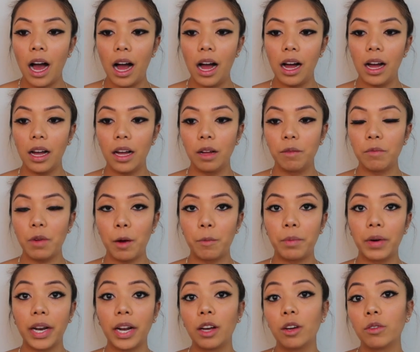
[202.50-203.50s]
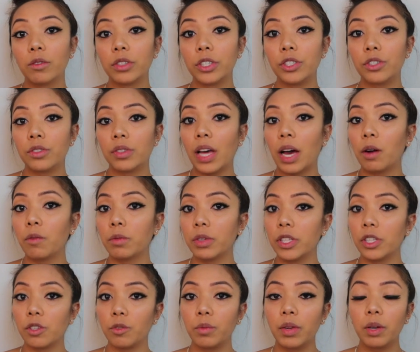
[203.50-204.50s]
but I only do that
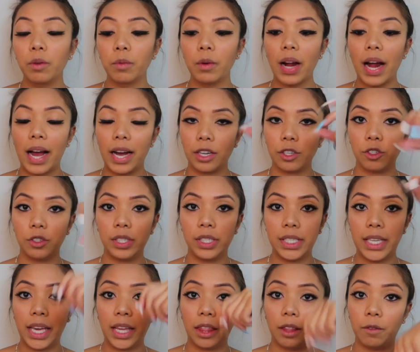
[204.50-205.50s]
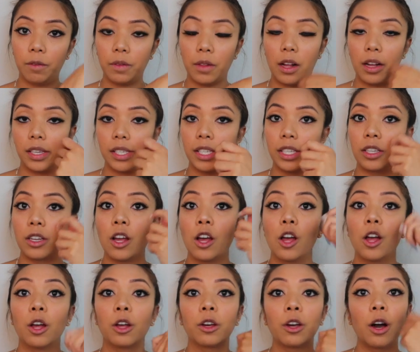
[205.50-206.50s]
once a week where I actually take the floss and
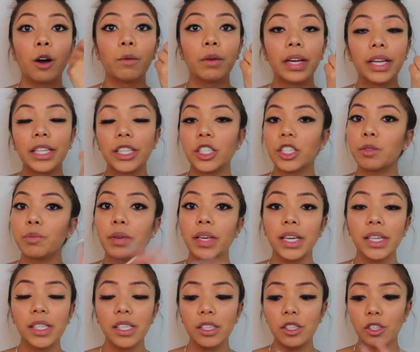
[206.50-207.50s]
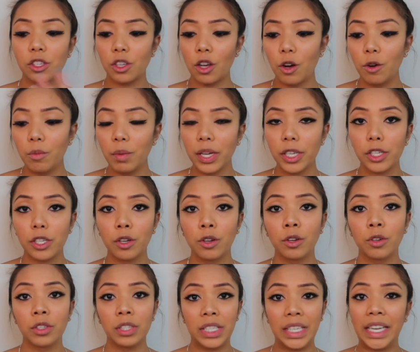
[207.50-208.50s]
go in, just because it's so much
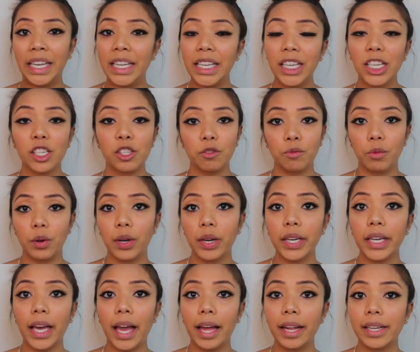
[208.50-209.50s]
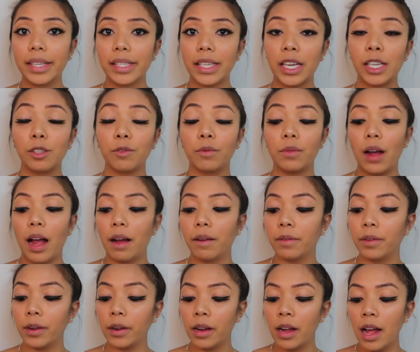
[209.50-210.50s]
tedious work and it takes
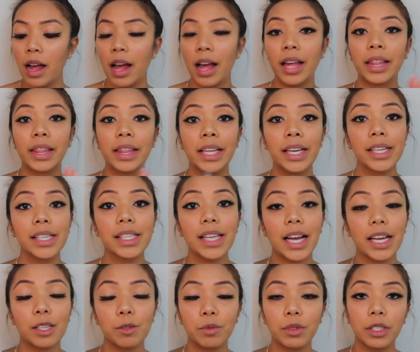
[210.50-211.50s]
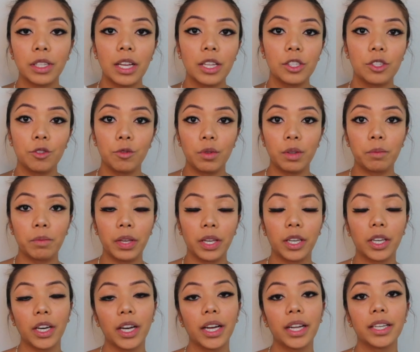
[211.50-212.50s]
forever. This has been doing me
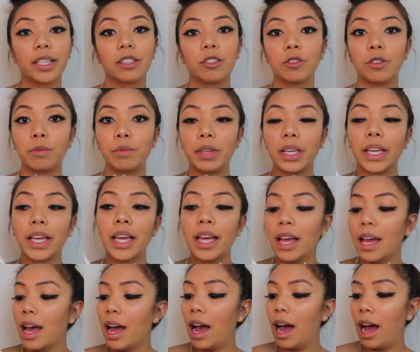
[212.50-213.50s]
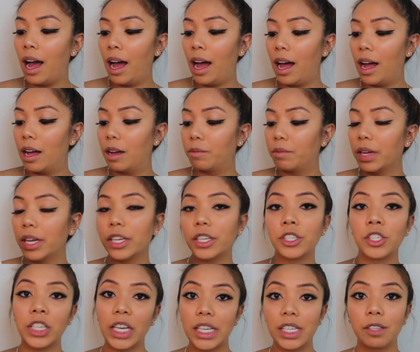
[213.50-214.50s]
good, doing me
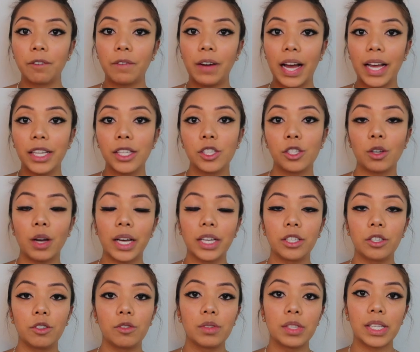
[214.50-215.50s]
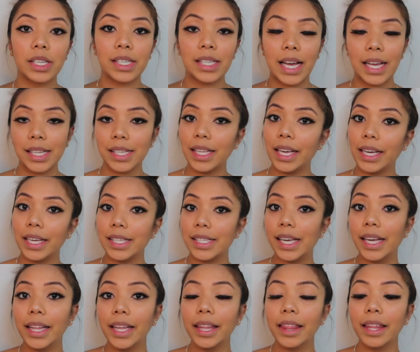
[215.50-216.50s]
just fine. So I'd use this as like a
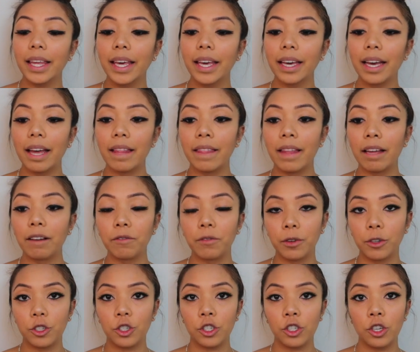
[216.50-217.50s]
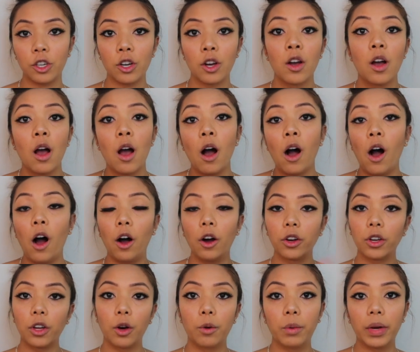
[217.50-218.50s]
daily thing, and then for sure
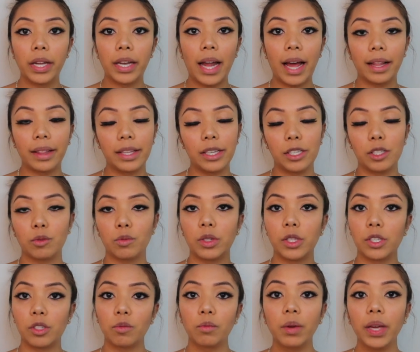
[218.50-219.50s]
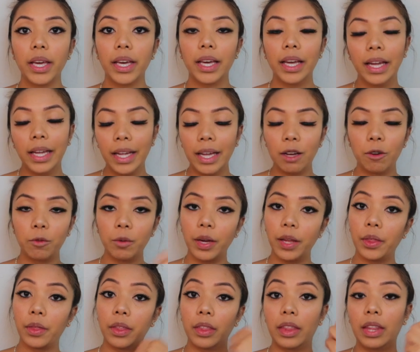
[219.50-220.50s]
I'll go in at least once a week
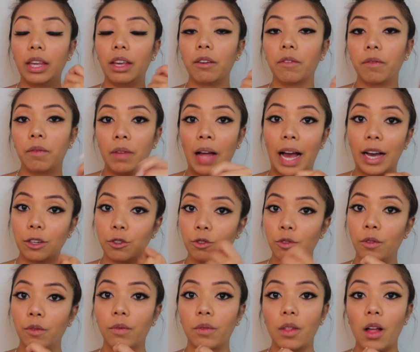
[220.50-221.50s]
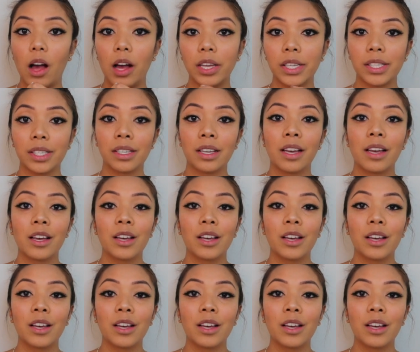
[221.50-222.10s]
with the actual floss.